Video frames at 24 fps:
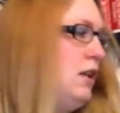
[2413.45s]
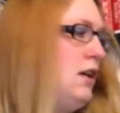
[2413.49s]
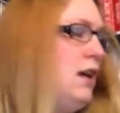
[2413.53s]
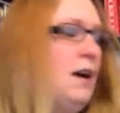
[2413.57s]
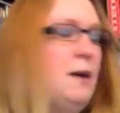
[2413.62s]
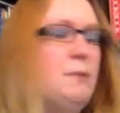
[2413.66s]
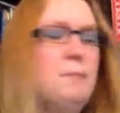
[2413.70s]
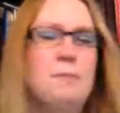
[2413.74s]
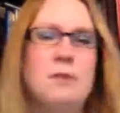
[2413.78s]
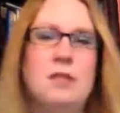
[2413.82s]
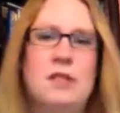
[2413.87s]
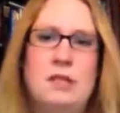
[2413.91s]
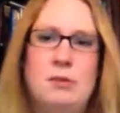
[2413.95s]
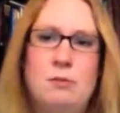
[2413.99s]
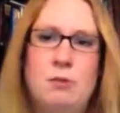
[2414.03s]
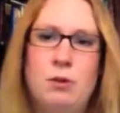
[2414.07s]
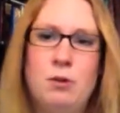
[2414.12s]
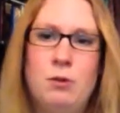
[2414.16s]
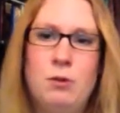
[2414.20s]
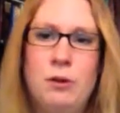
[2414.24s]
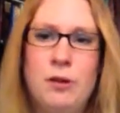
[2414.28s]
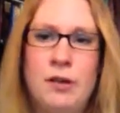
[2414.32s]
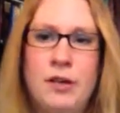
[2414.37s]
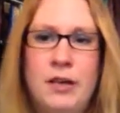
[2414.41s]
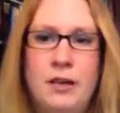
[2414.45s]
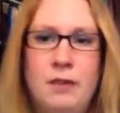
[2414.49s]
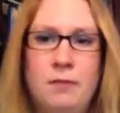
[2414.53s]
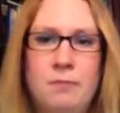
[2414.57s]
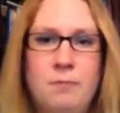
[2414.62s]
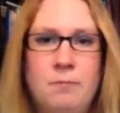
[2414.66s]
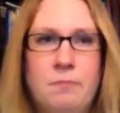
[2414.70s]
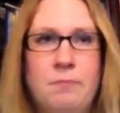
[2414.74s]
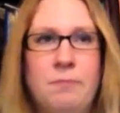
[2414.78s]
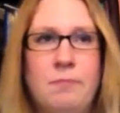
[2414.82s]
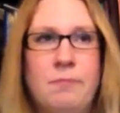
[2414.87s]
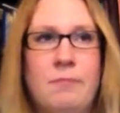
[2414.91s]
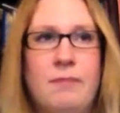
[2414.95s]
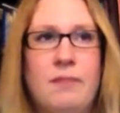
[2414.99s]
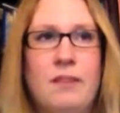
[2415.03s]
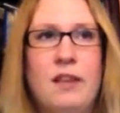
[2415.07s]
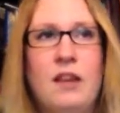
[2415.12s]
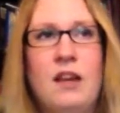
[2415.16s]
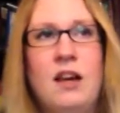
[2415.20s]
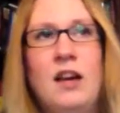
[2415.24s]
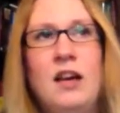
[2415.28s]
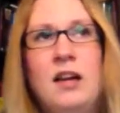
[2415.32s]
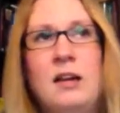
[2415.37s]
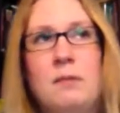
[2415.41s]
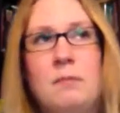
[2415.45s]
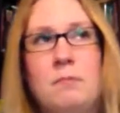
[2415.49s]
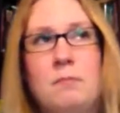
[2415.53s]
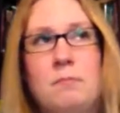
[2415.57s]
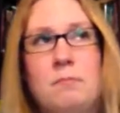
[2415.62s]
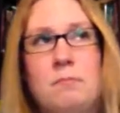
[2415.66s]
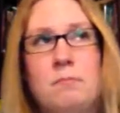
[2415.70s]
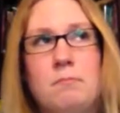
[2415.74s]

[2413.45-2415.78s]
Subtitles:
I miss recording. A